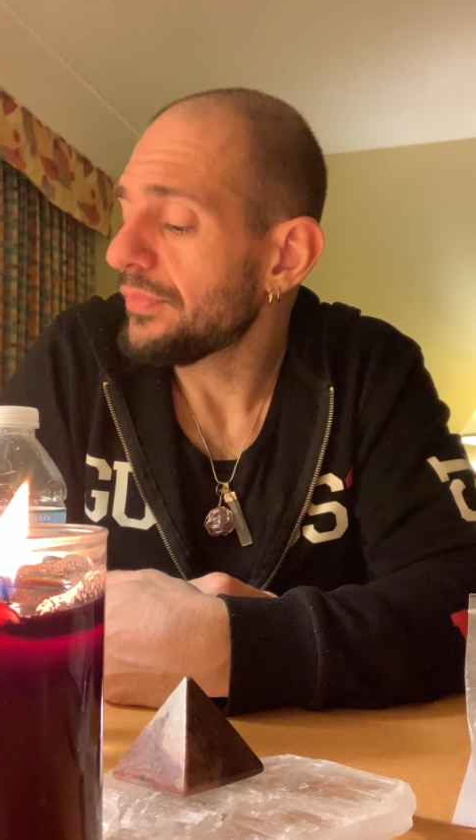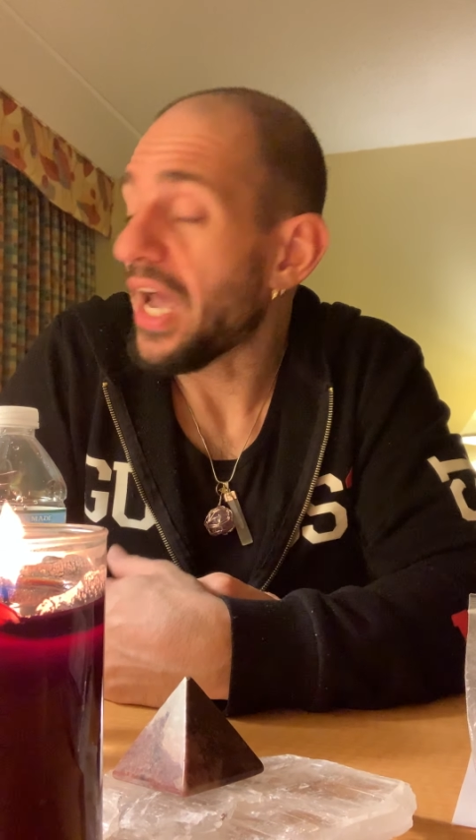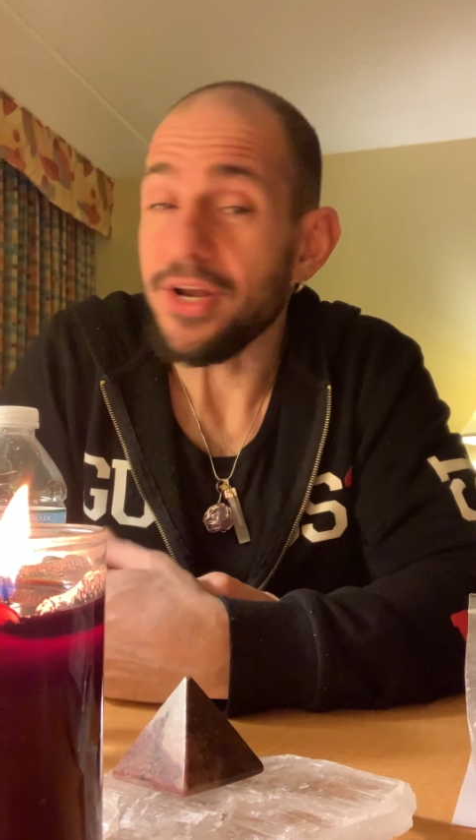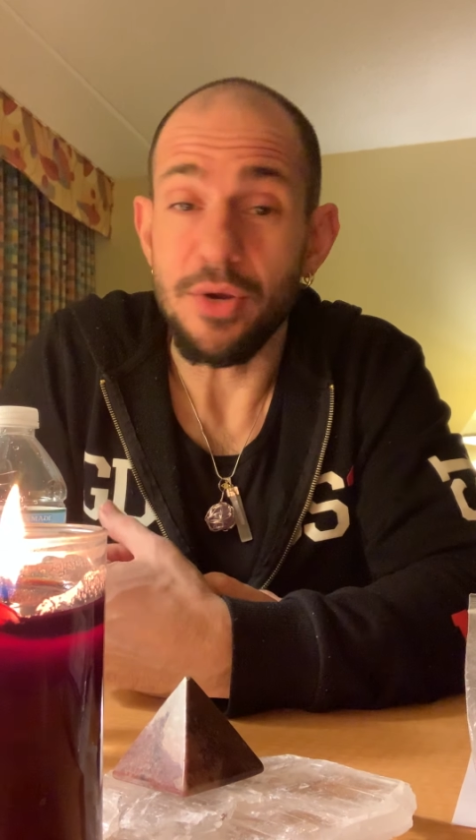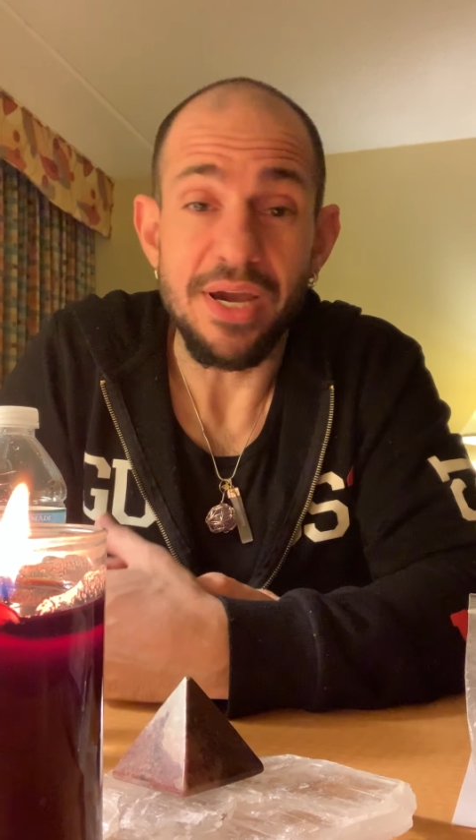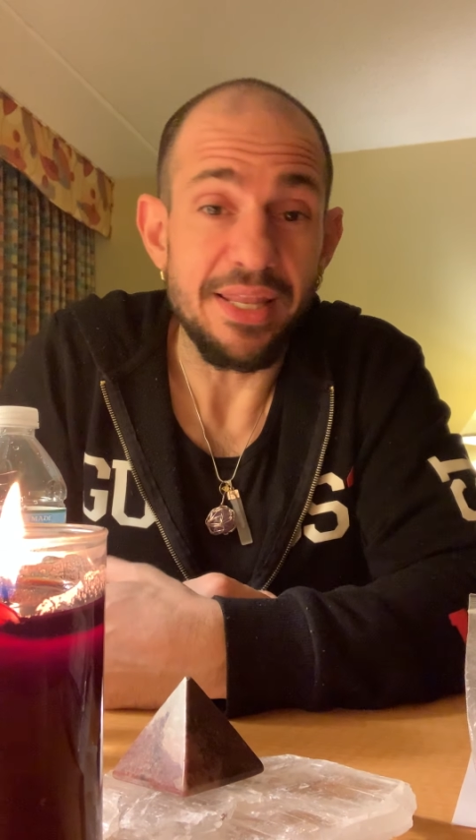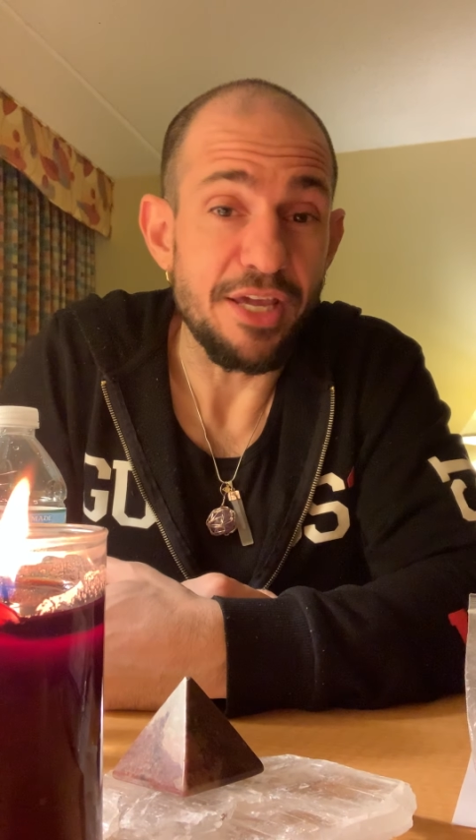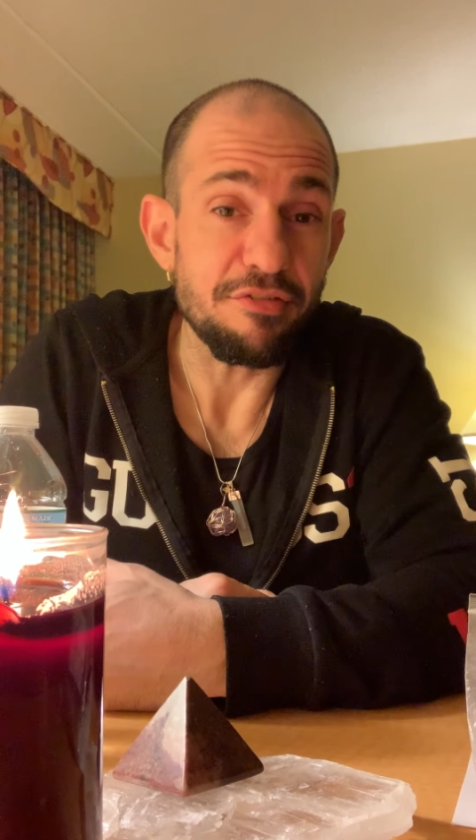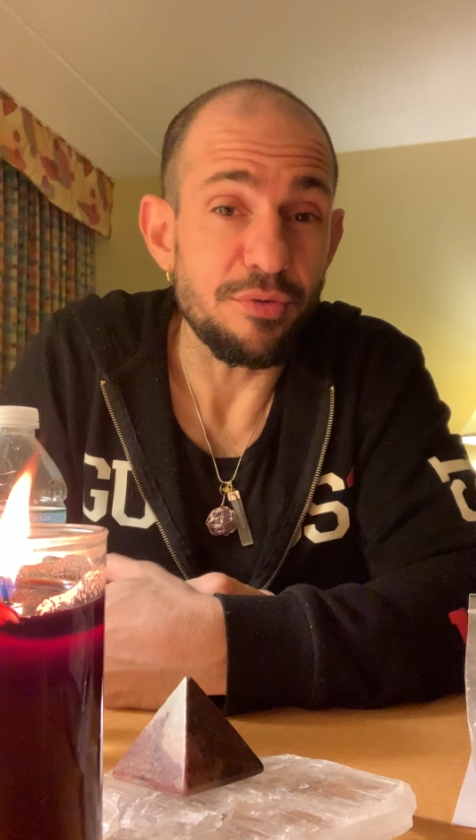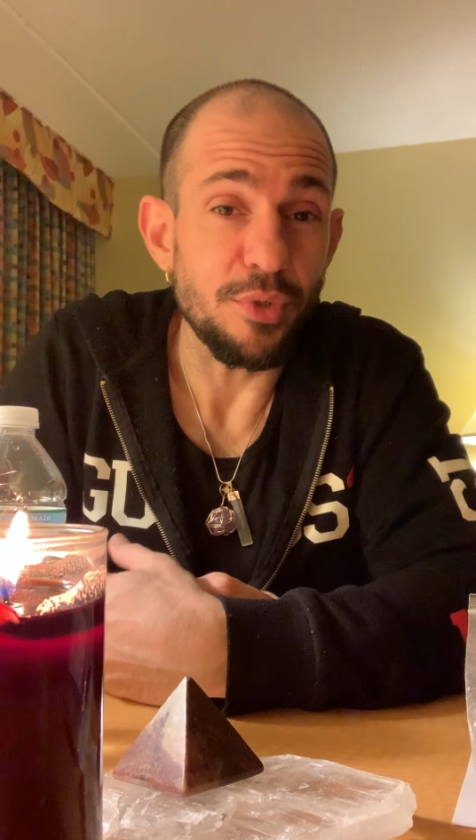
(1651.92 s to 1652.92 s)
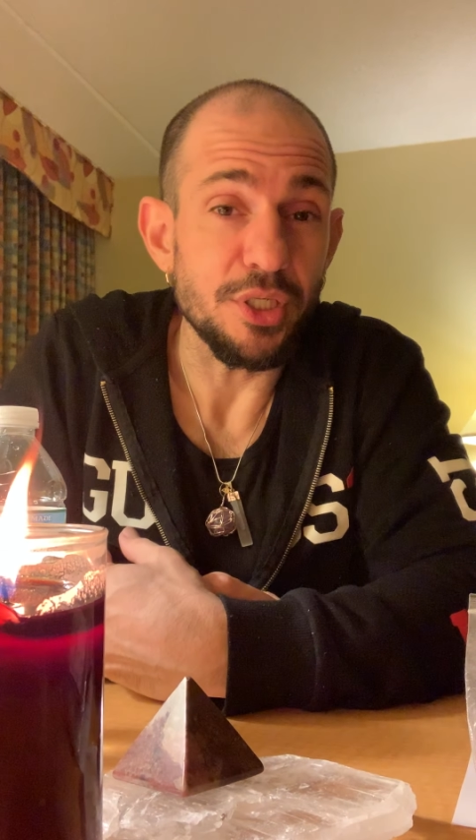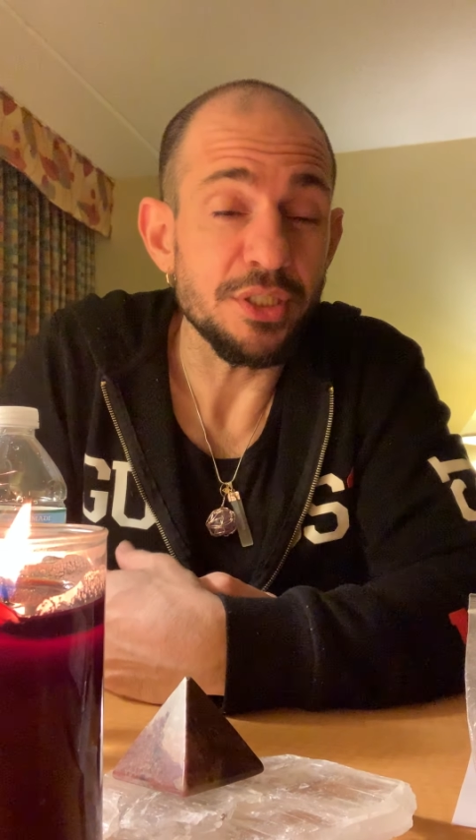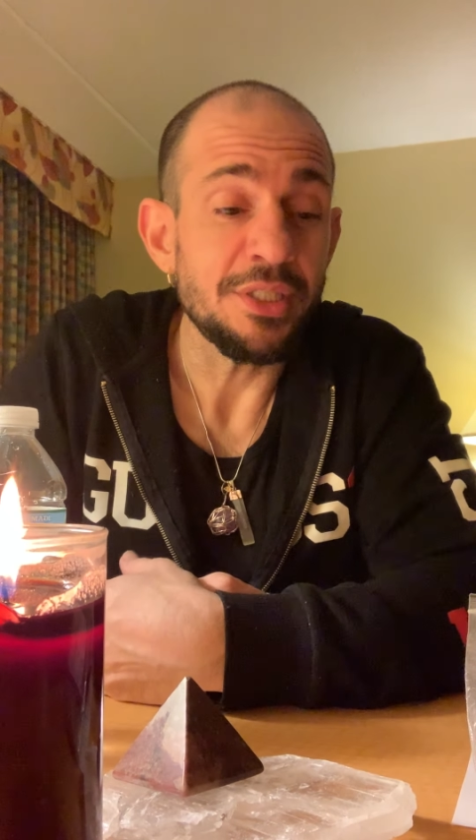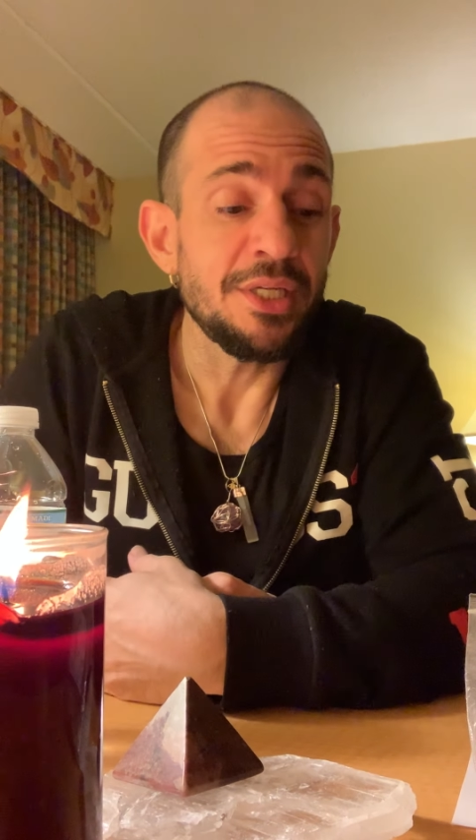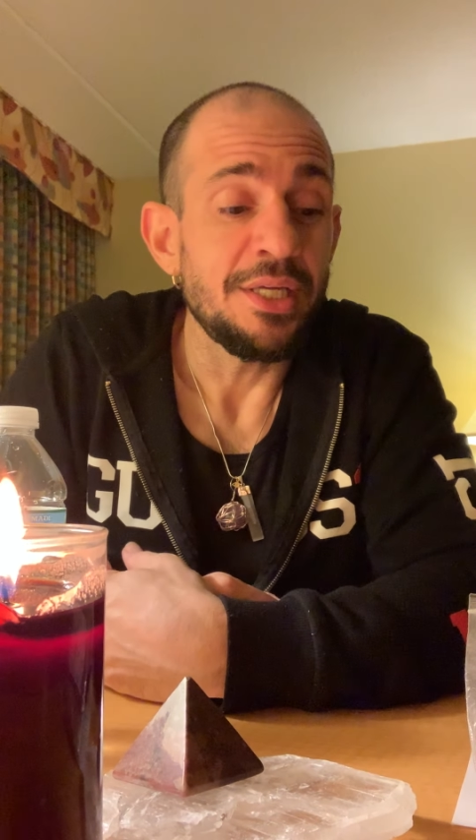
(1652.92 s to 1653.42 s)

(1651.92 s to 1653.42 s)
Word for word: I know I like grid work.